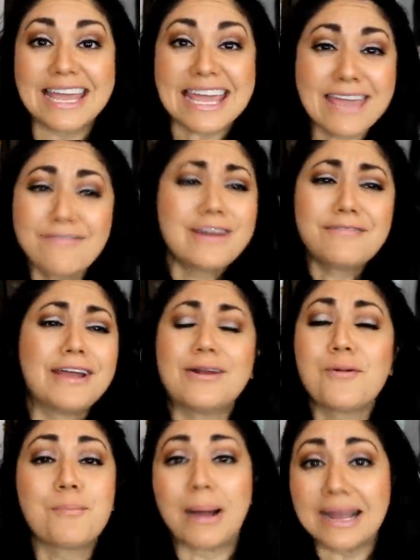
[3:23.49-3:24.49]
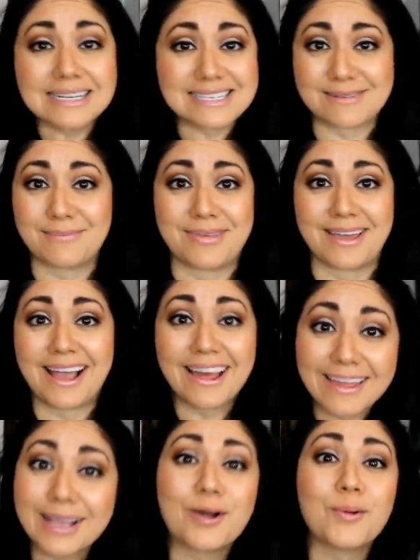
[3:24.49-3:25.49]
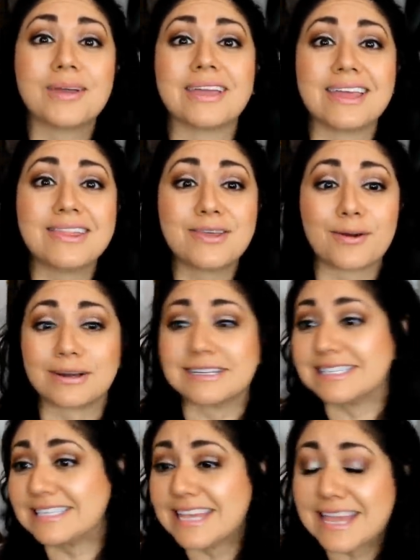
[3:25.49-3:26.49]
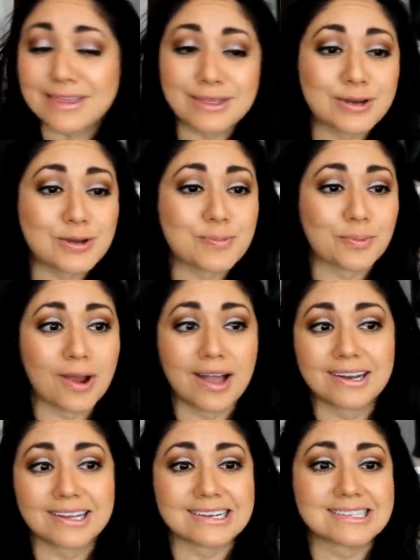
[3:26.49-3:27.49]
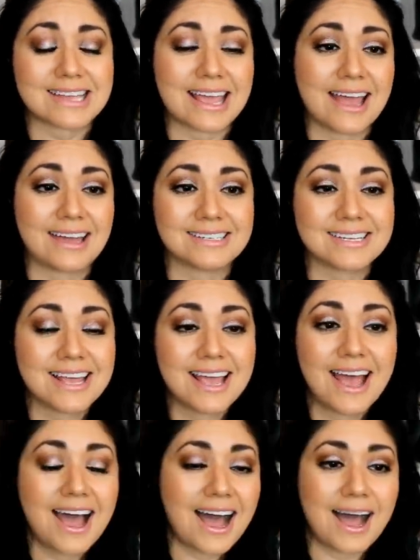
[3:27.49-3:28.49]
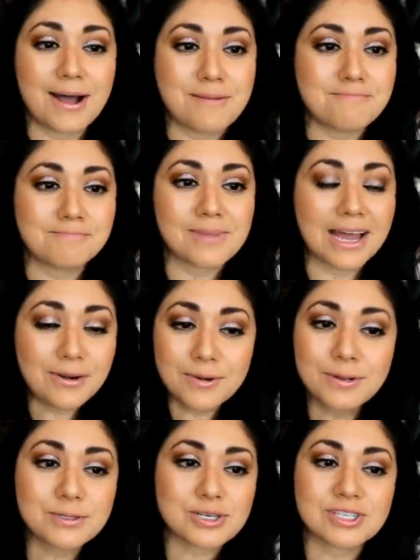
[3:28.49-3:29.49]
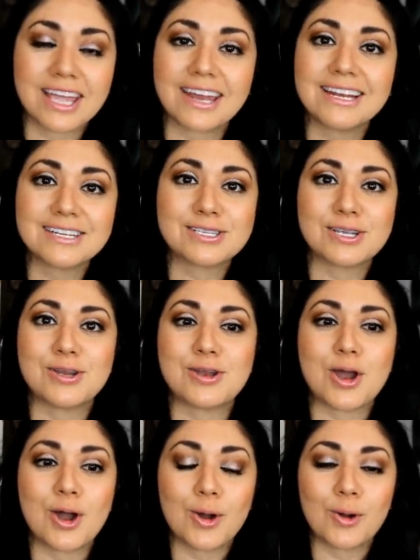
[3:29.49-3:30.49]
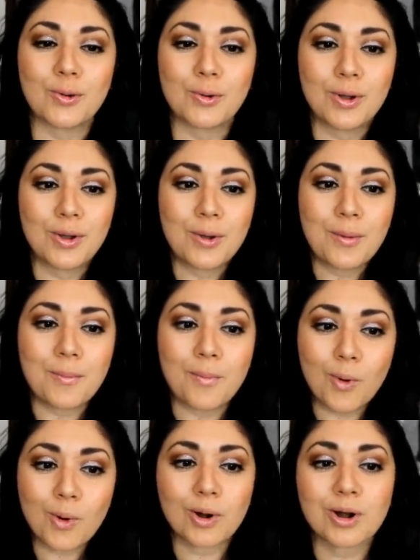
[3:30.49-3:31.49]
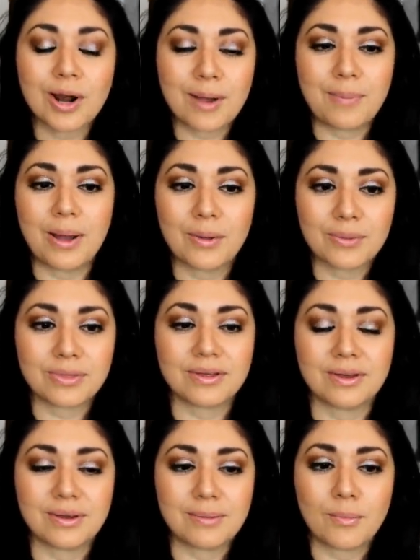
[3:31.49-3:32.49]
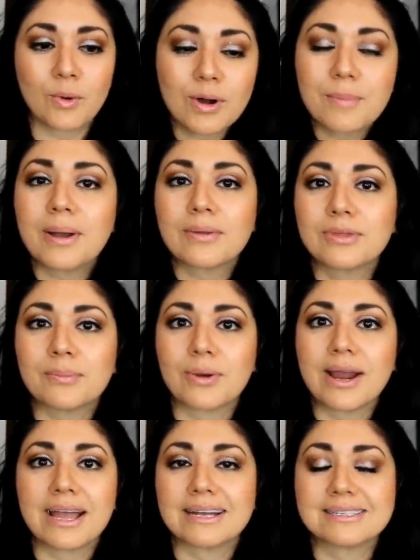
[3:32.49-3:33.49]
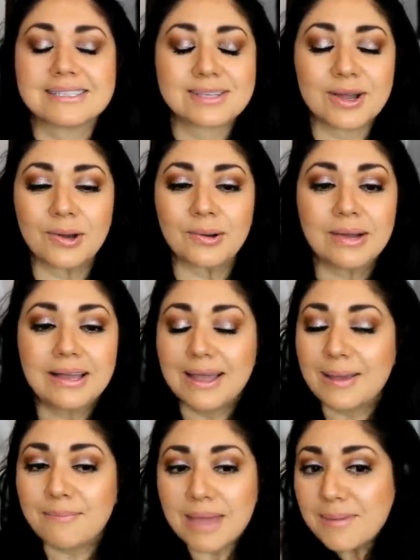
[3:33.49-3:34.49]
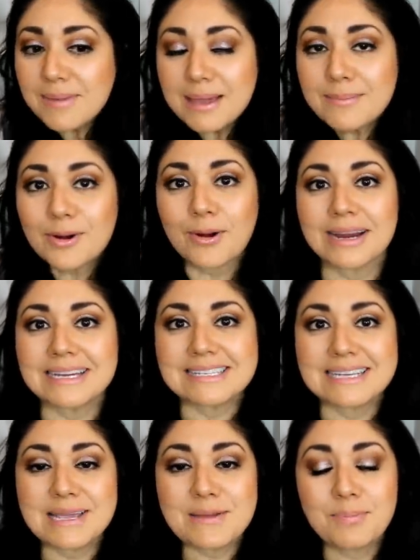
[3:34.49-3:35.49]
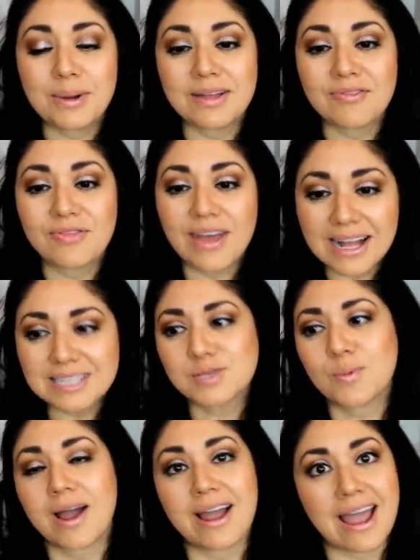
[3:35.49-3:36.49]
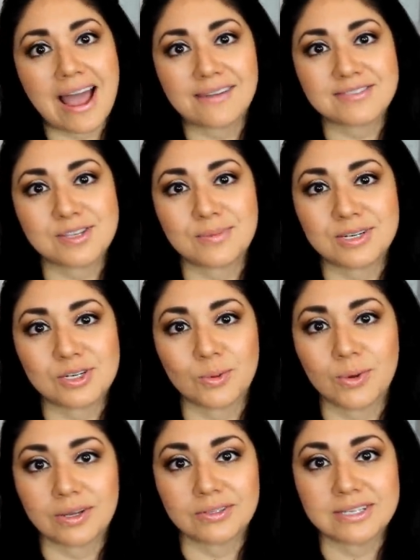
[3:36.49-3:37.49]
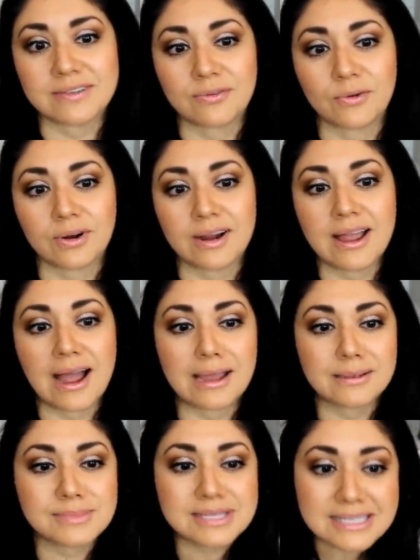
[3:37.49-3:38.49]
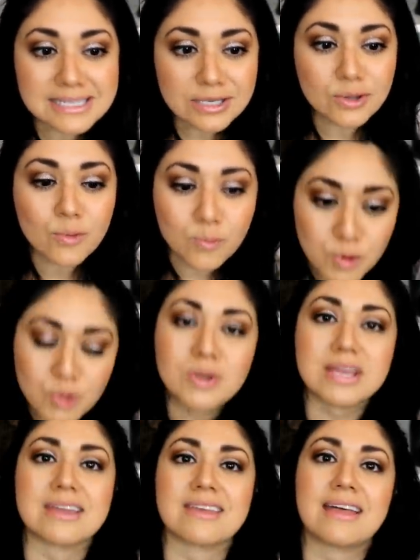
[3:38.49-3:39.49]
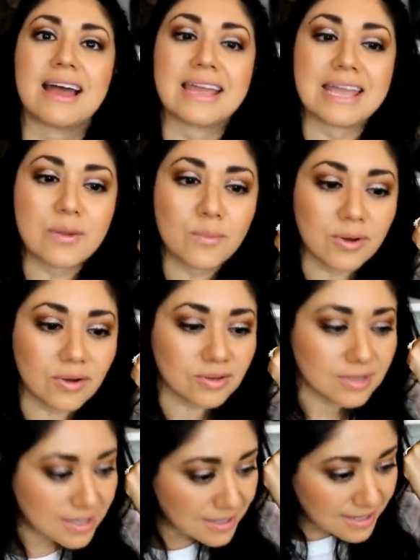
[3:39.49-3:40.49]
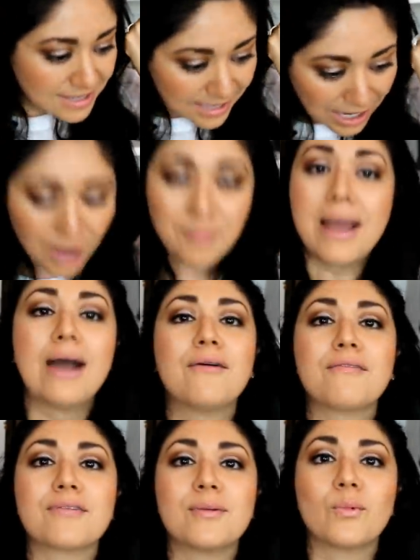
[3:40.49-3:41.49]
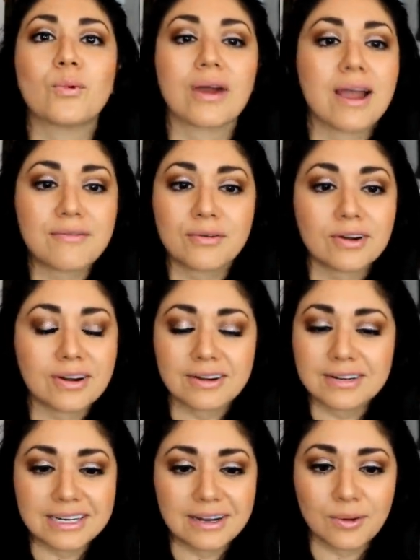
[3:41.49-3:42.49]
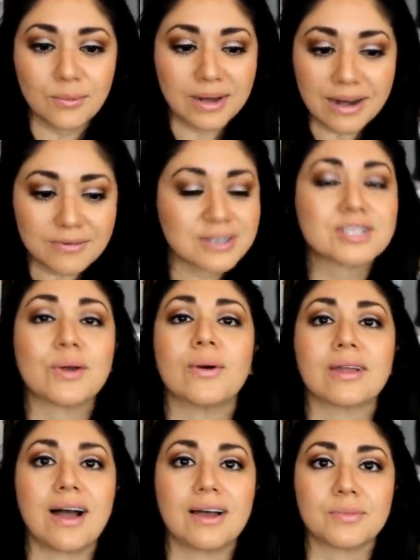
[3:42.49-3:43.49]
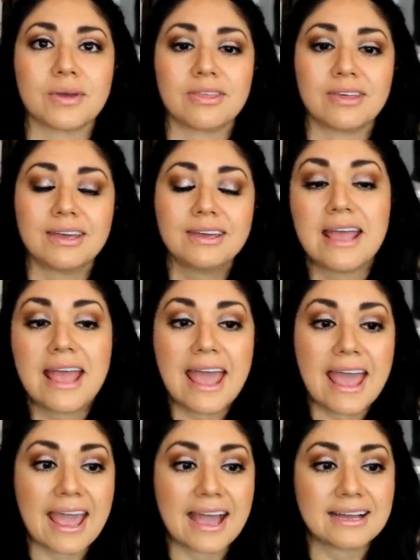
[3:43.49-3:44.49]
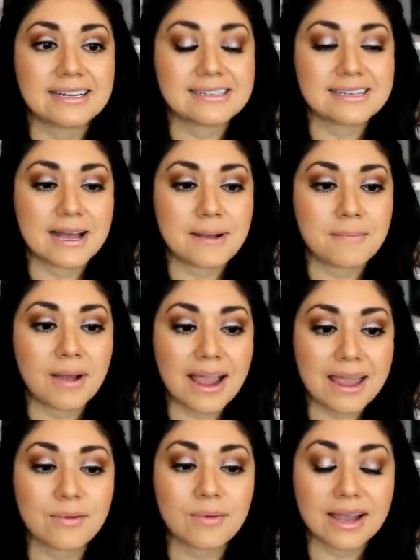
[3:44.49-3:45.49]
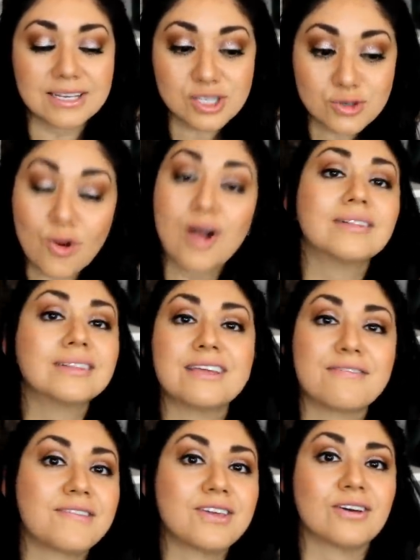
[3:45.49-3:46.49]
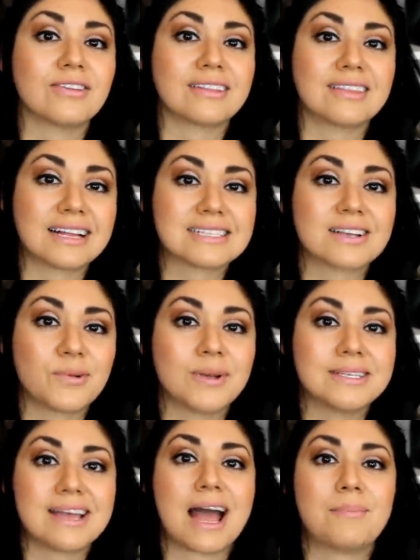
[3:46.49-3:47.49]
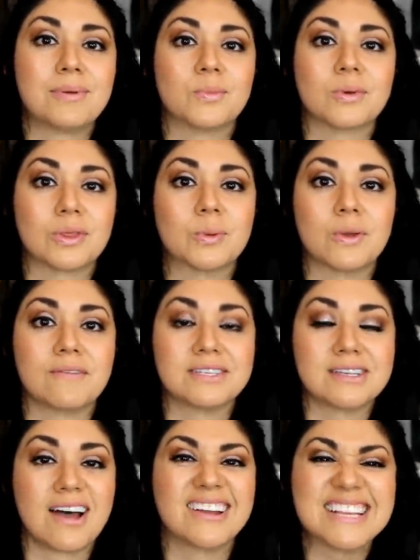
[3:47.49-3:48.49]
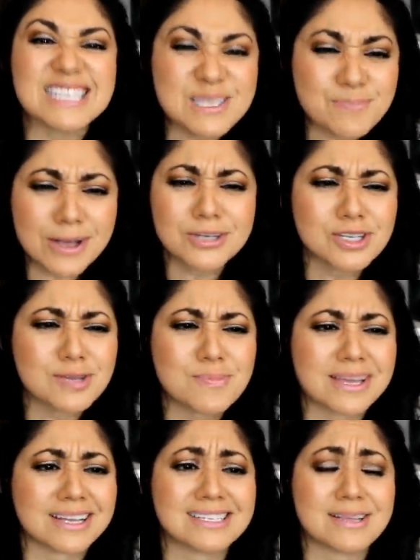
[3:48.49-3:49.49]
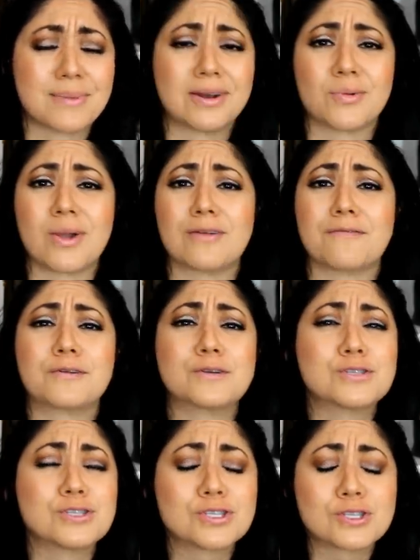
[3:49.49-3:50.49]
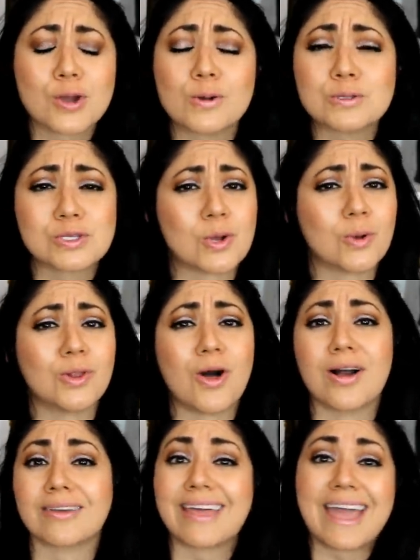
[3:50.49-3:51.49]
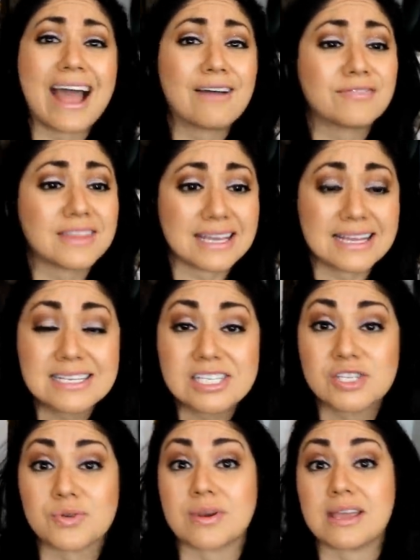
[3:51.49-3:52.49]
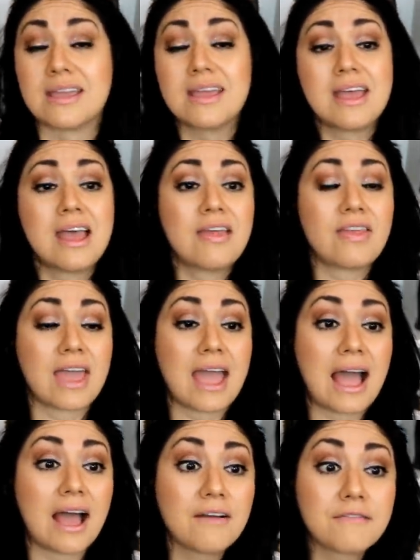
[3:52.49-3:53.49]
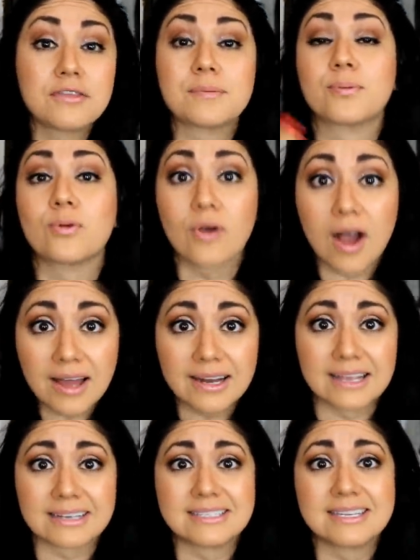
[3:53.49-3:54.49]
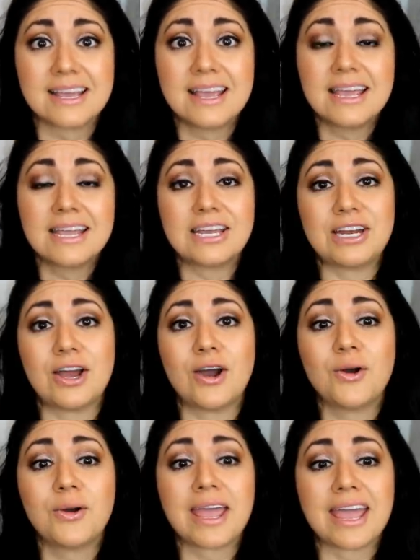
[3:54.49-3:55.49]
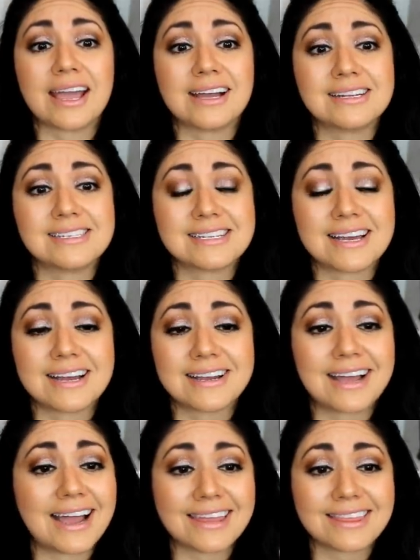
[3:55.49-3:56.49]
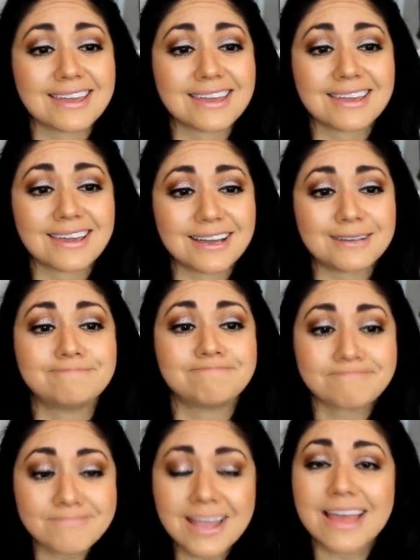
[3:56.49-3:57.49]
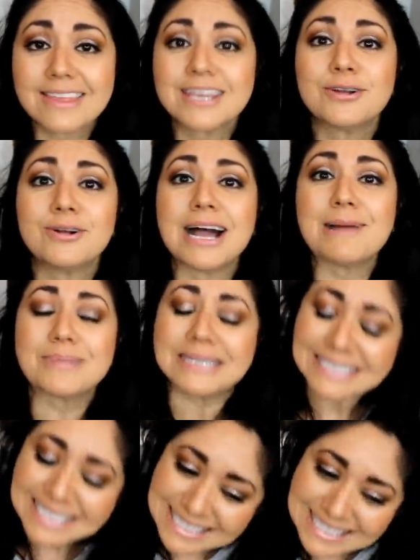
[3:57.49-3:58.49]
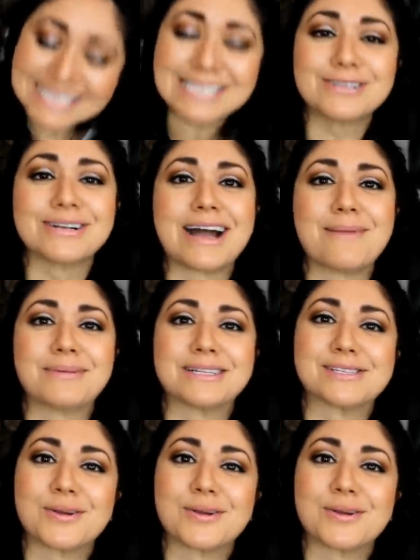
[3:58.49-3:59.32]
Even if I don't buy something, I like going in there and seeing the new products and um, I don't know, just getting to know more about the more about the brand. So maybe I'm crazy, but that's why I have so much loyalty for it. I am still rooting that it will come out from wherever, you know, whatever is going on with it. And um, I, I strongly feel that that's going to happen with Louis Vuitton, especially because they've been around for so, so long. They have the history, they have the product, you know, and uh, I think, um, I think it'll happen. I think it'll happen.